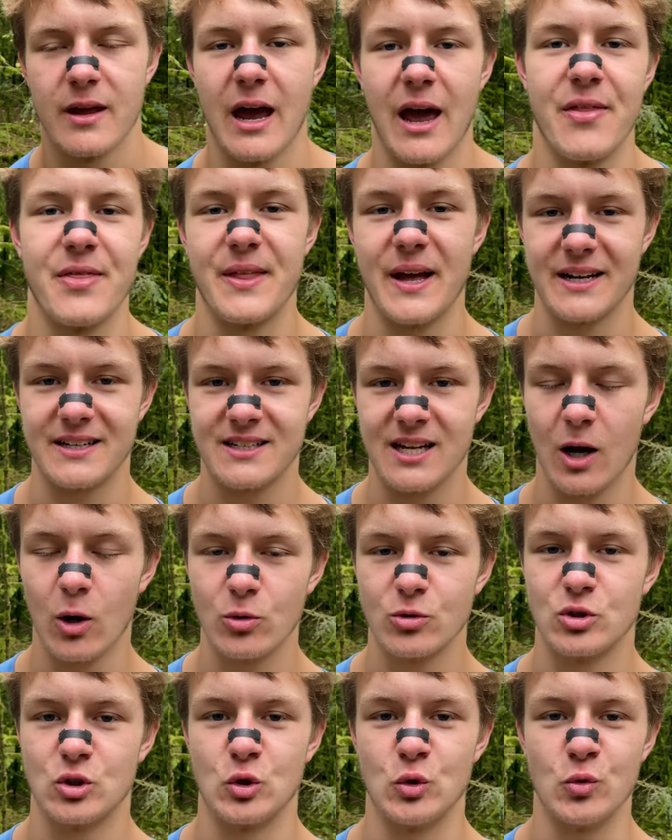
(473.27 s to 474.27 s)
And that
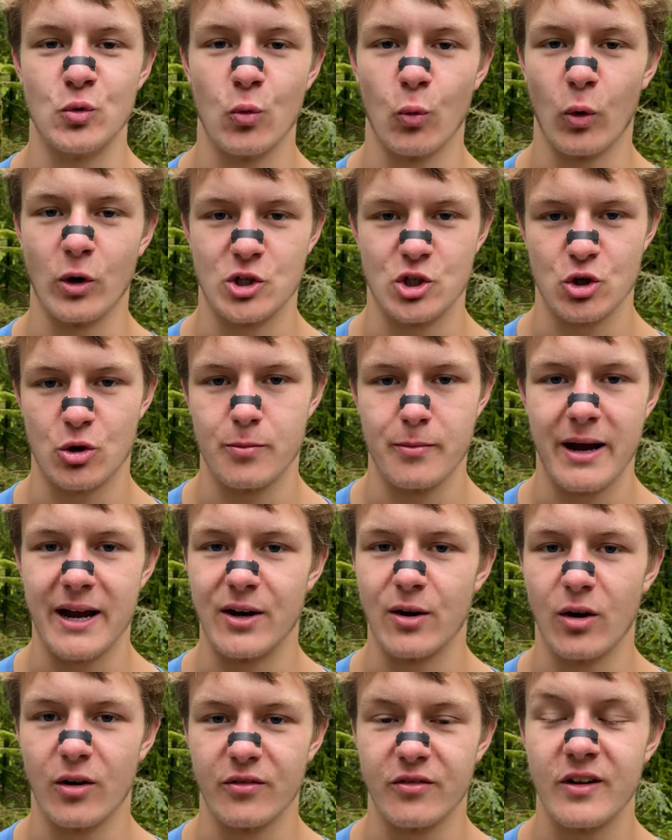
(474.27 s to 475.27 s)
tells you what you're
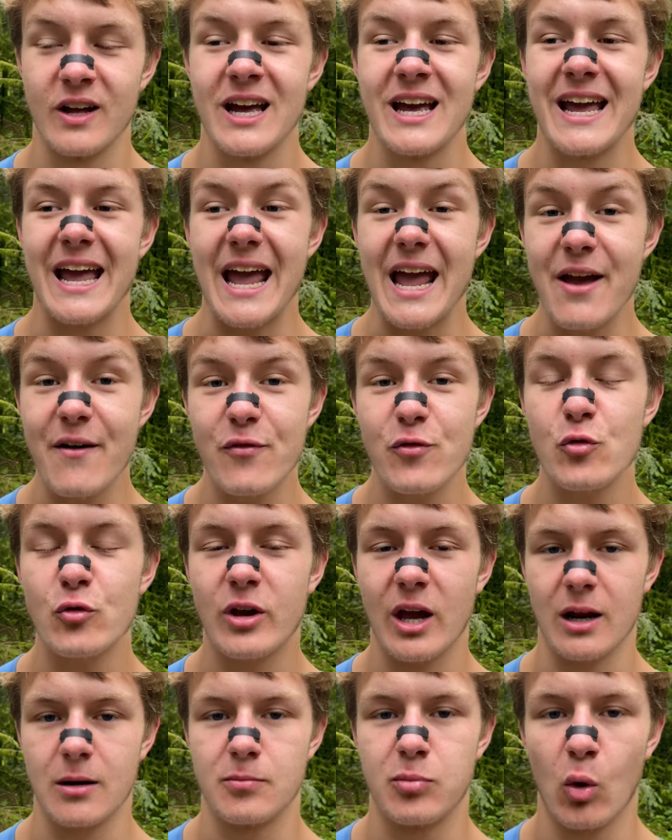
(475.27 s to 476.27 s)
made of. If you
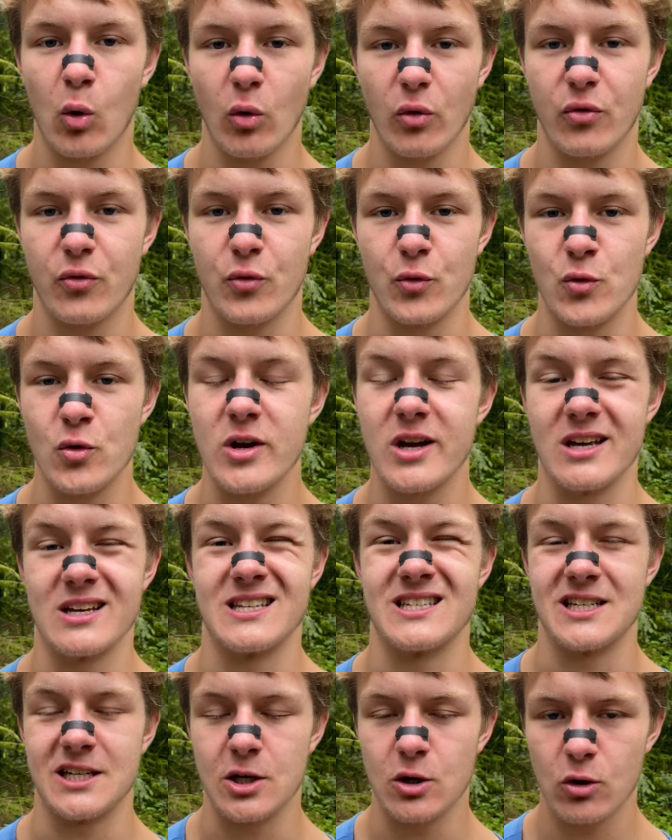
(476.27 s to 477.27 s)
can pull through a
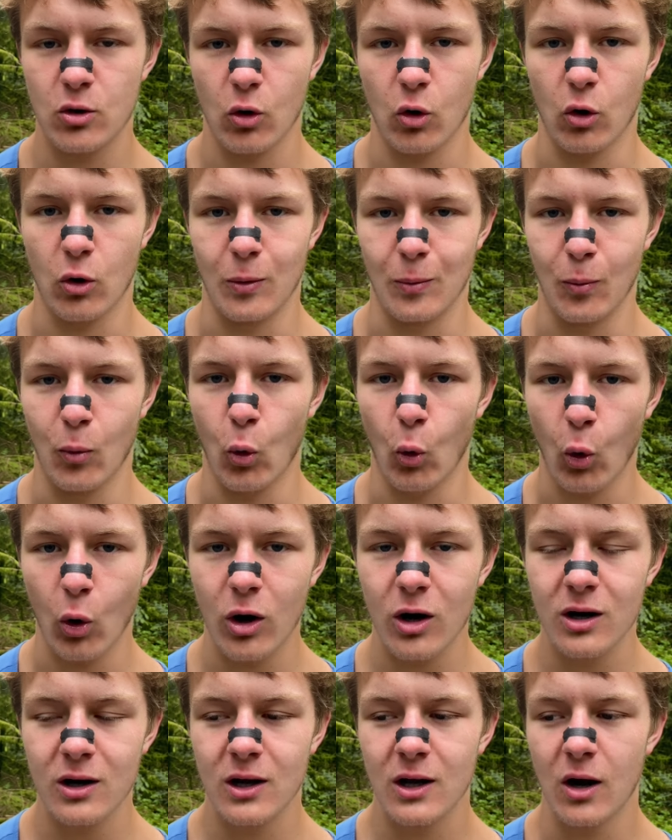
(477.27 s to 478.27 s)
year or
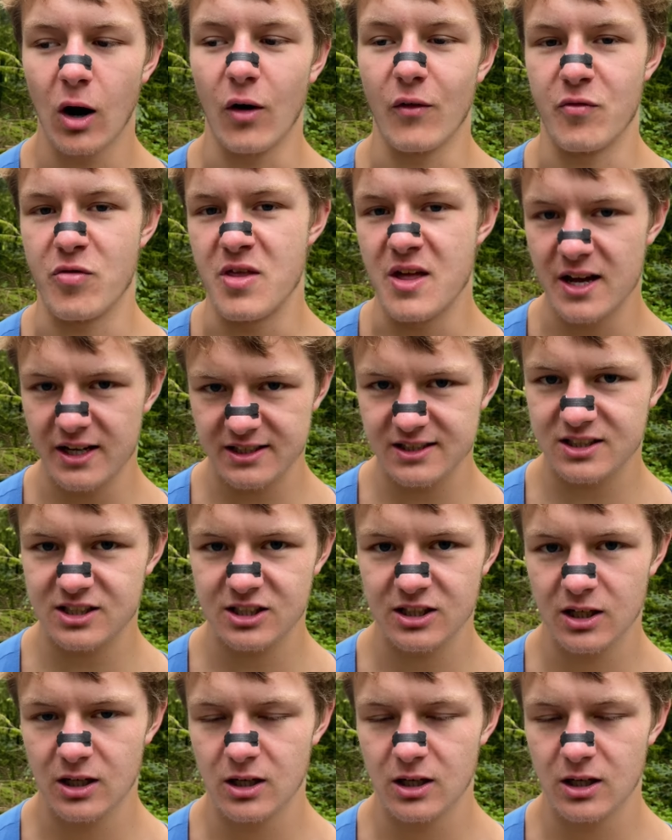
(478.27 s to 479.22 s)
more of this,